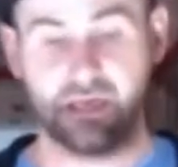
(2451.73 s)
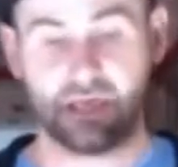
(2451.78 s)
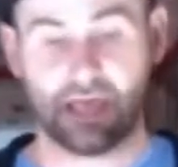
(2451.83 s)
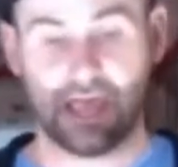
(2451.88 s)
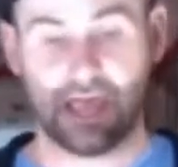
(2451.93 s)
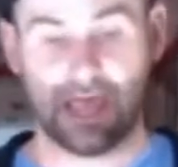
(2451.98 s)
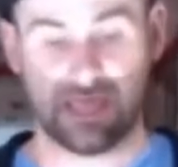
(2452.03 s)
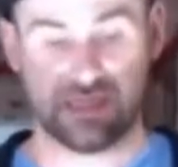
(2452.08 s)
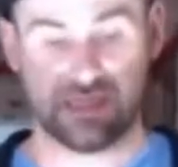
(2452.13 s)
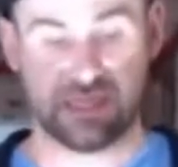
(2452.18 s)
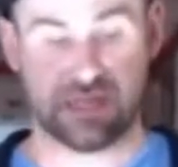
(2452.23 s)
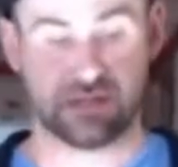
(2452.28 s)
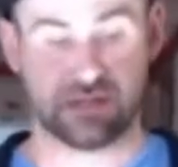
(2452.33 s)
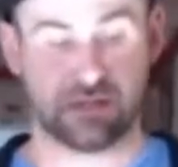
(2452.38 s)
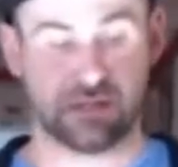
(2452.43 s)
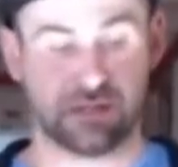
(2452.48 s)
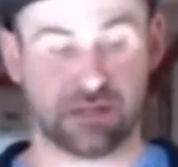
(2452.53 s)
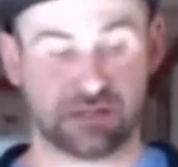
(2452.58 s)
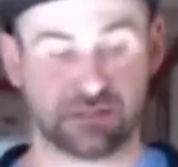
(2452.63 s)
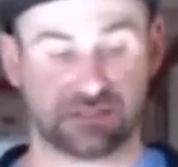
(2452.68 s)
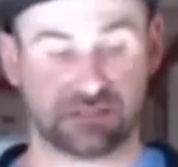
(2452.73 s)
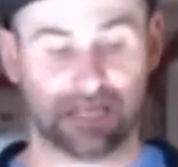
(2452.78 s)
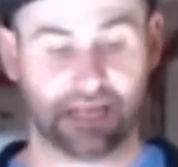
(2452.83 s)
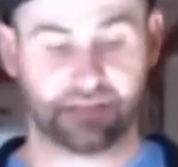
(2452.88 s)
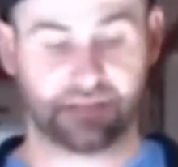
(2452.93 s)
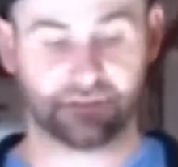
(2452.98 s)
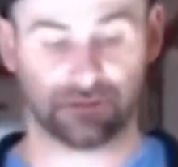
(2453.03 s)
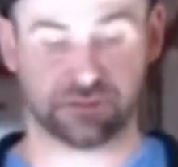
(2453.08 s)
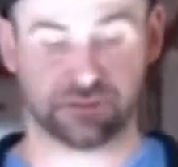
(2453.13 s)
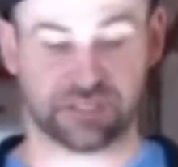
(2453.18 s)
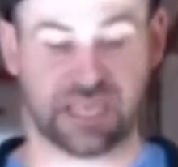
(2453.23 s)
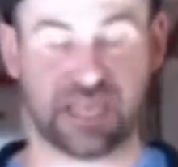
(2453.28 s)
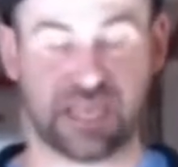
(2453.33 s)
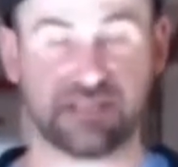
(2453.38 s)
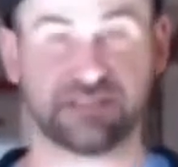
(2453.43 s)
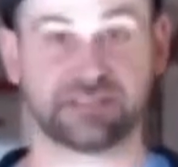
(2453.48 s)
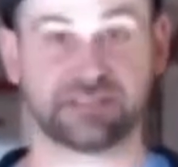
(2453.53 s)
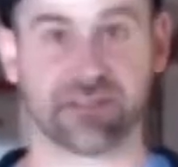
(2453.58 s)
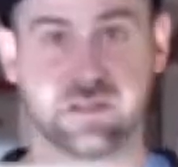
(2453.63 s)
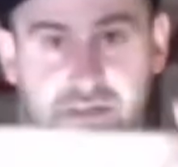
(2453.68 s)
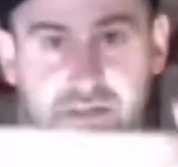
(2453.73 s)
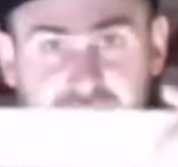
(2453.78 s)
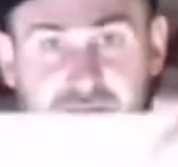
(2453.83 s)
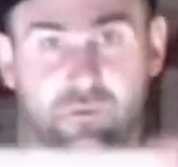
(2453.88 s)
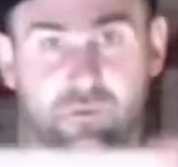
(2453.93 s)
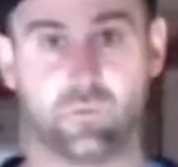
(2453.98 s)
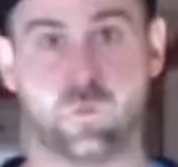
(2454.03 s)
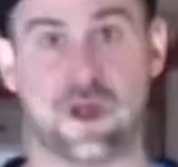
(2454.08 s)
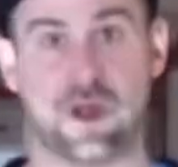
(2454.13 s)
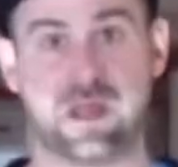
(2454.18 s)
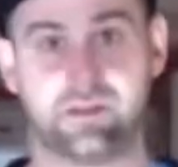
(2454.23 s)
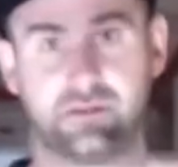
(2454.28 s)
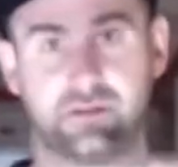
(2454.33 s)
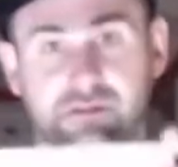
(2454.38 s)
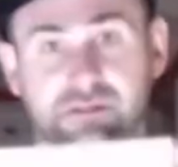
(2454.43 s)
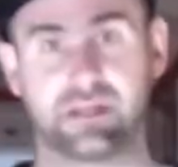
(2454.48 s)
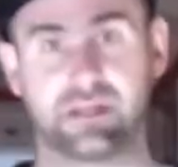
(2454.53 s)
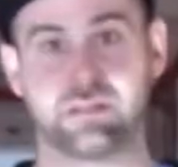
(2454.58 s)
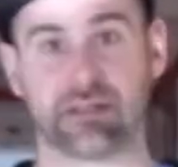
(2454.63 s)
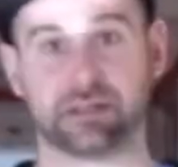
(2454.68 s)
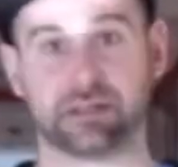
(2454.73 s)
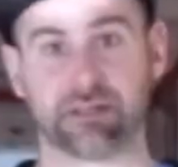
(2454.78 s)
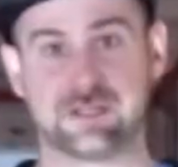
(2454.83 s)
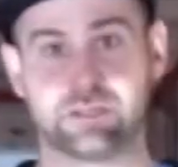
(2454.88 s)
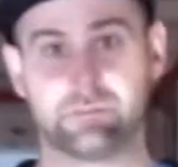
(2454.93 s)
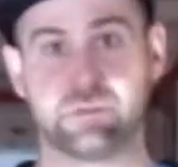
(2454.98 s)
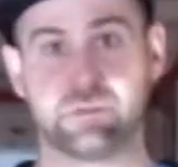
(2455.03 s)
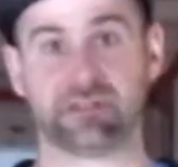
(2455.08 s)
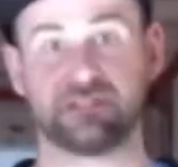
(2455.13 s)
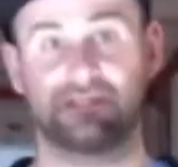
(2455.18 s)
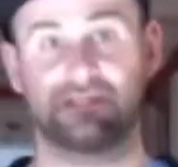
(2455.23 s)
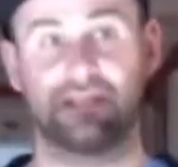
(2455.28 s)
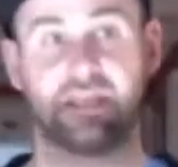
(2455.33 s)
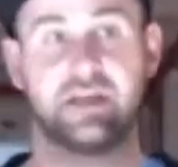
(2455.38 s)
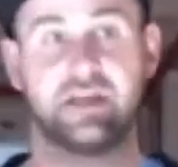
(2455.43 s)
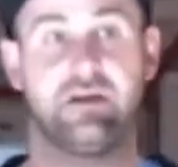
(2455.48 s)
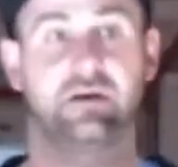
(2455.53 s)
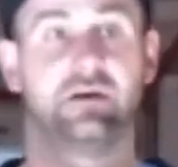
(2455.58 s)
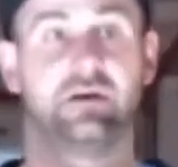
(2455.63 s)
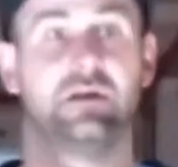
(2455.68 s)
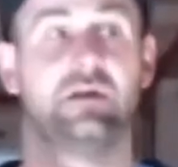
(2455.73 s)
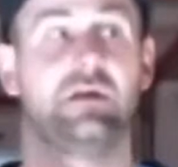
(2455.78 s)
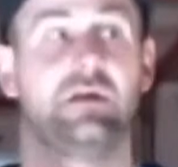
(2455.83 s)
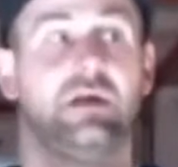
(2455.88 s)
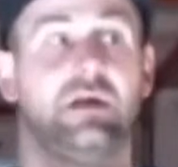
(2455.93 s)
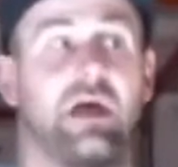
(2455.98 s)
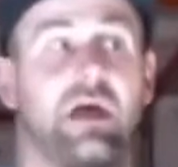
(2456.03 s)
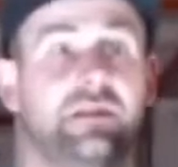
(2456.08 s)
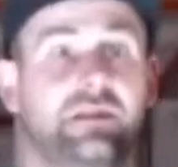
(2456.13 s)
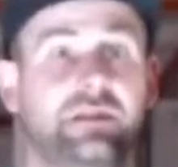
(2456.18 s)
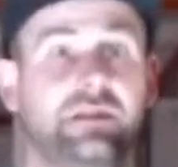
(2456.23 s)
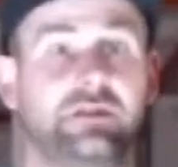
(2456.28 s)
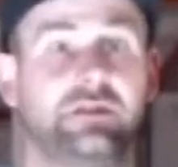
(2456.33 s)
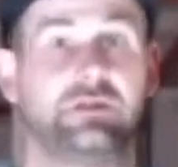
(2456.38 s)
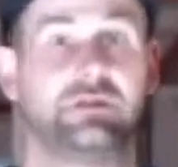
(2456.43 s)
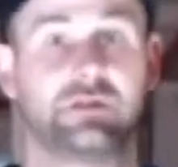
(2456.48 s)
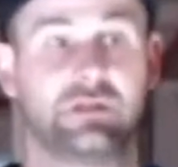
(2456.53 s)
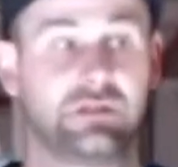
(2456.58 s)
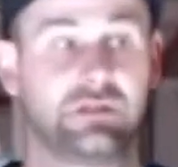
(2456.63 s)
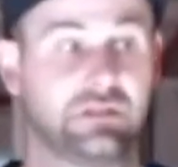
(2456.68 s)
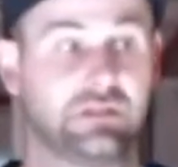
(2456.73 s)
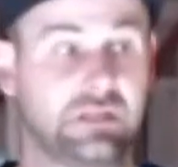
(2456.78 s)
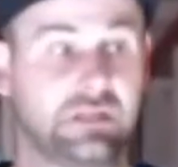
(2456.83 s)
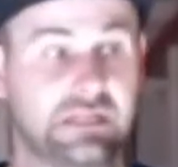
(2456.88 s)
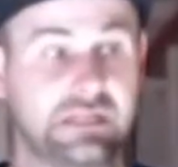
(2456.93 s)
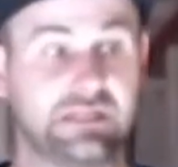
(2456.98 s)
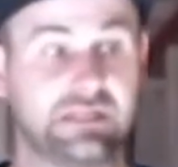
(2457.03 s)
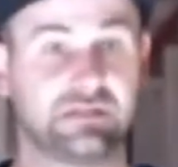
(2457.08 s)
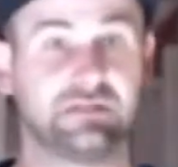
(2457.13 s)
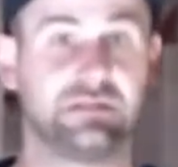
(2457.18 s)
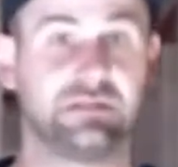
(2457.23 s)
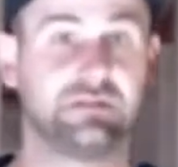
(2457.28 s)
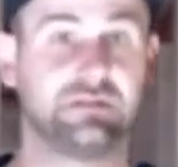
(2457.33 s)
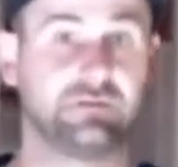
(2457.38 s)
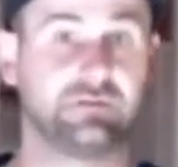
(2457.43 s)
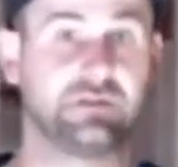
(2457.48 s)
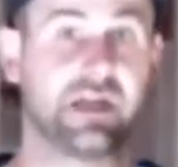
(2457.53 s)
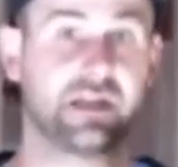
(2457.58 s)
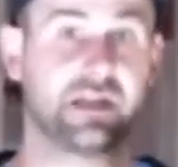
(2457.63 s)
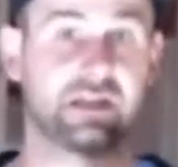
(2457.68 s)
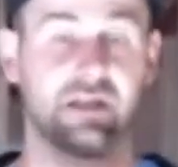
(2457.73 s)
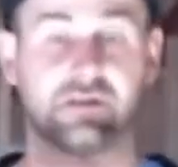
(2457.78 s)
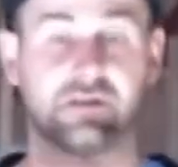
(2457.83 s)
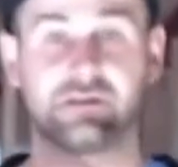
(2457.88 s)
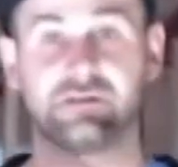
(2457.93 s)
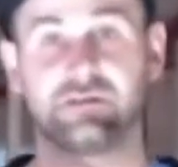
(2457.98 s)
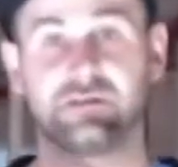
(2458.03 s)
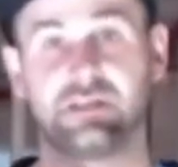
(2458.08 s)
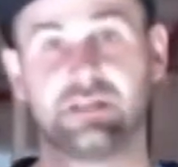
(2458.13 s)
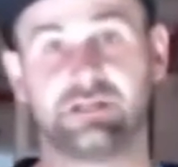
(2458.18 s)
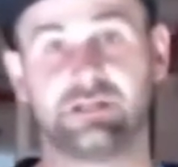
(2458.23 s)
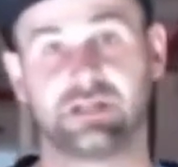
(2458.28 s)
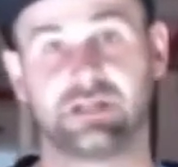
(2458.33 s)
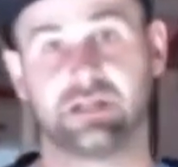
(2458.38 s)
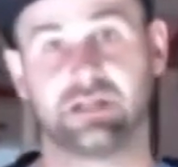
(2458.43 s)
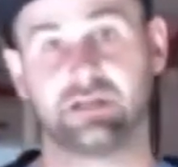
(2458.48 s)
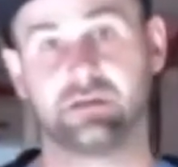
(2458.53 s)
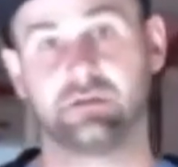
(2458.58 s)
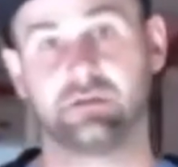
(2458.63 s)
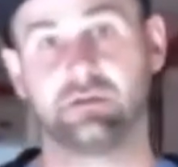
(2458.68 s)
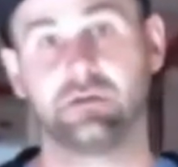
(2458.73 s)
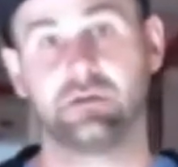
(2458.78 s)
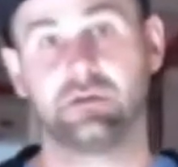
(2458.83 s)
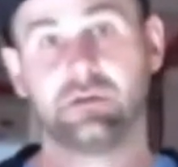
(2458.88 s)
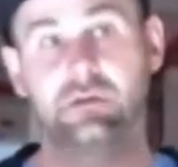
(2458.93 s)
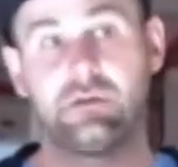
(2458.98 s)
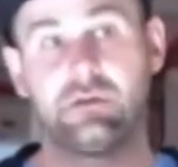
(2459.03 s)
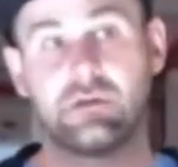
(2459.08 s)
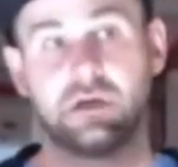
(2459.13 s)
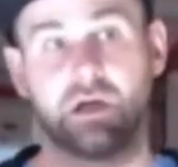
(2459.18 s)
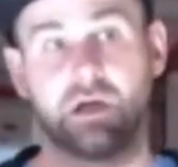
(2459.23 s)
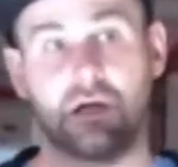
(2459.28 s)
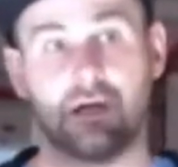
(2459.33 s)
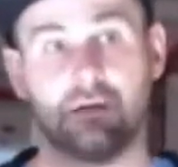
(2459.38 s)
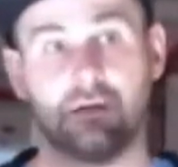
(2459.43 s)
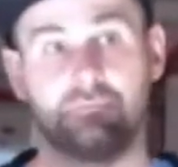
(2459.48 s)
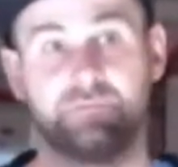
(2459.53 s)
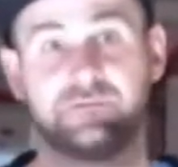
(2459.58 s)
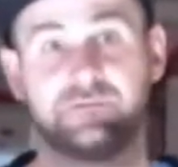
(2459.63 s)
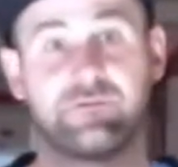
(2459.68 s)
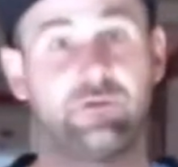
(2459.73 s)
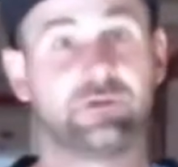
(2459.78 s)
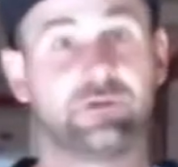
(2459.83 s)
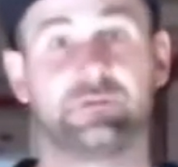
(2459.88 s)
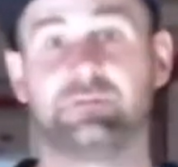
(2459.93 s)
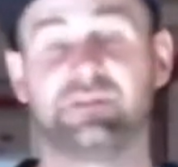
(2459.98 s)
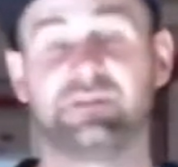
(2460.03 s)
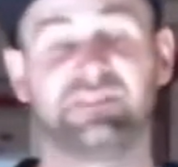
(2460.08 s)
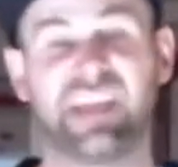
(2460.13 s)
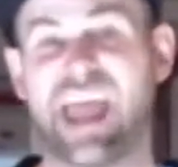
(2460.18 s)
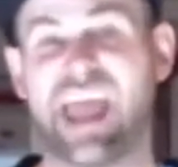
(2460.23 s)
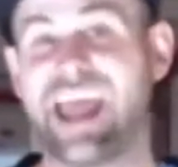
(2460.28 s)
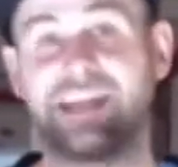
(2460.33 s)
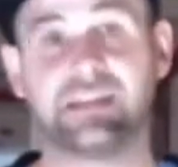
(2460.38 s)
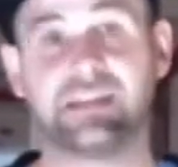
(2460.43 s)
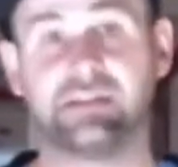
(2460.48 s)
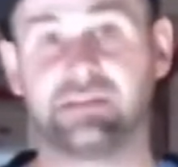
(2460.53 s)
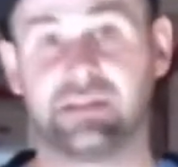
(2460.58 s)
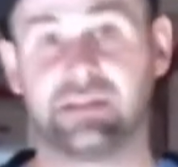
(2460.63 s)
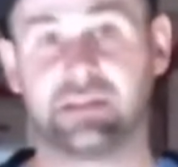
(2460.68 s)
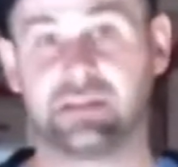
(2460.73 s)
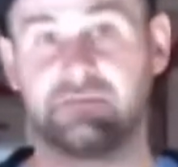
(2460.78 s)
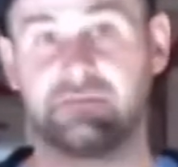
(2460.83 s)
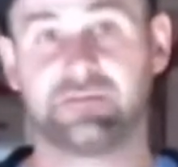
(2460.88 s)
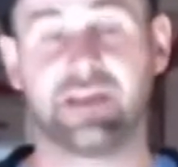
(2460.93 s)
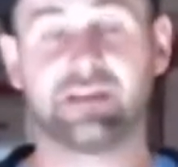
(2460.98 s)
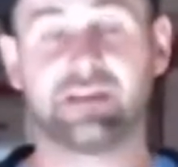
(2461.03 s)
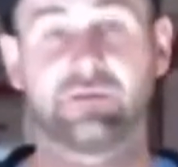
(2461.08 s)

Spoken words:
and then take those case studies and weigh those on like a shipping scale, and then you can easily do that calculation before you build anything. In fact,